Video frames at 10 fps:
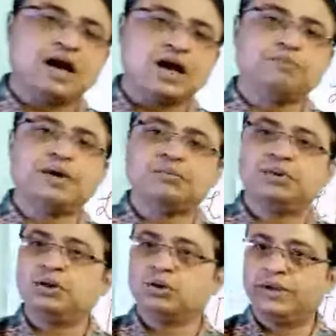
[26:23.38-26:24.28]

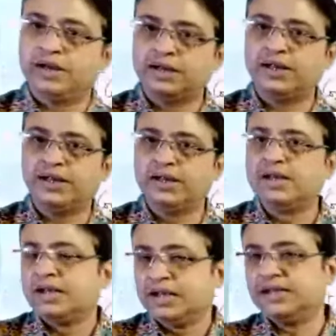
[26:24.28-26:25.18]
hyperbolic omega t
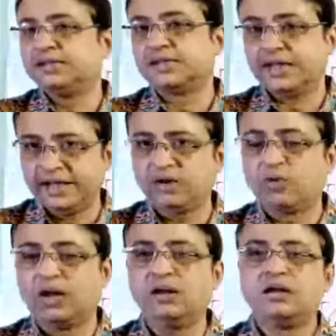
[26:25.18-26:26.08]
is
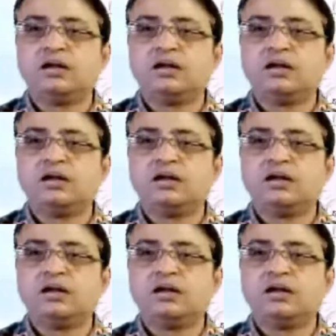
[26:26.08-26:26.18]
equal,